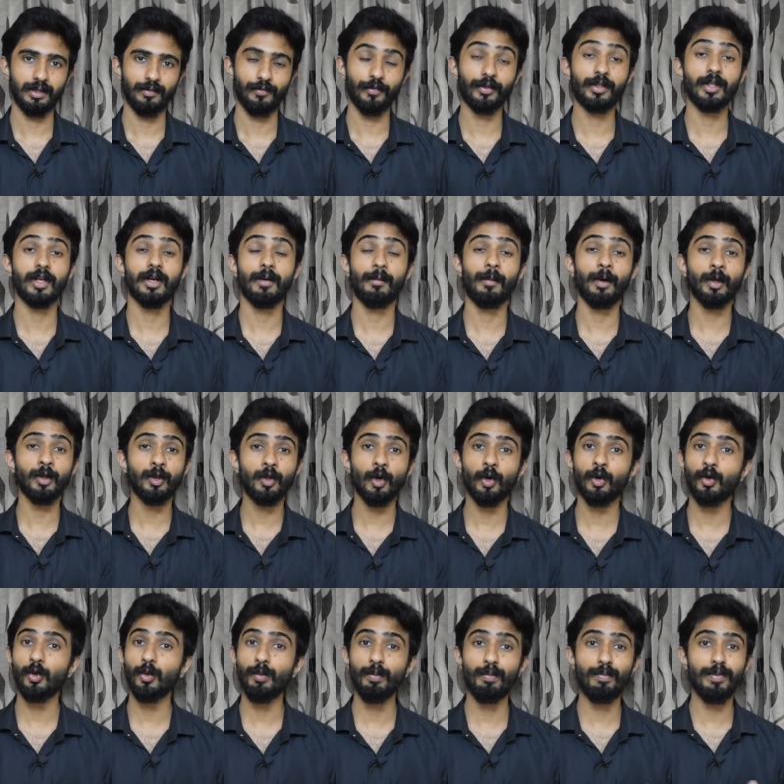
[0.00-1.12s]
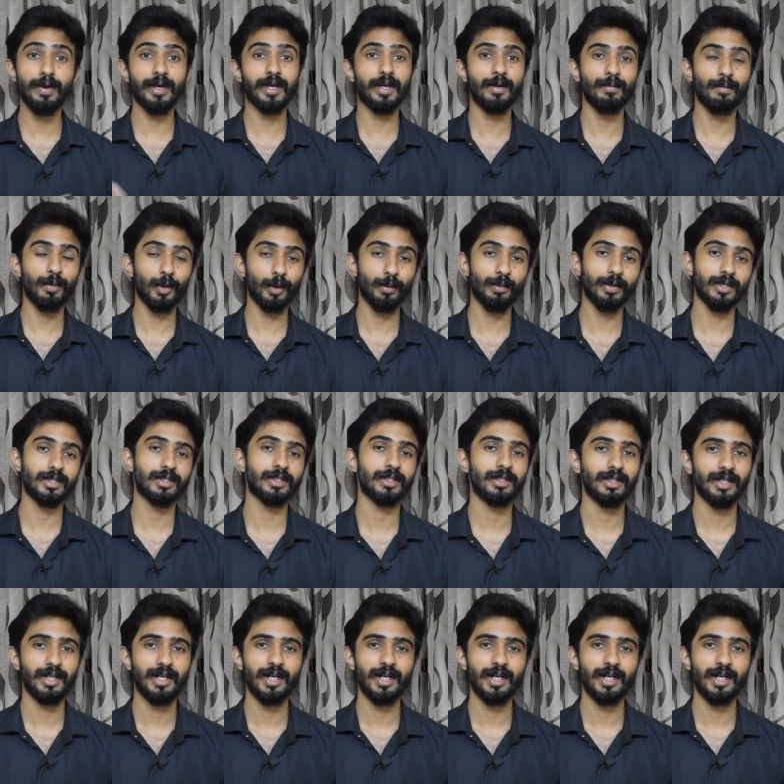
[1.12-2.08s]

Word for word: Within a month or two, big improvement.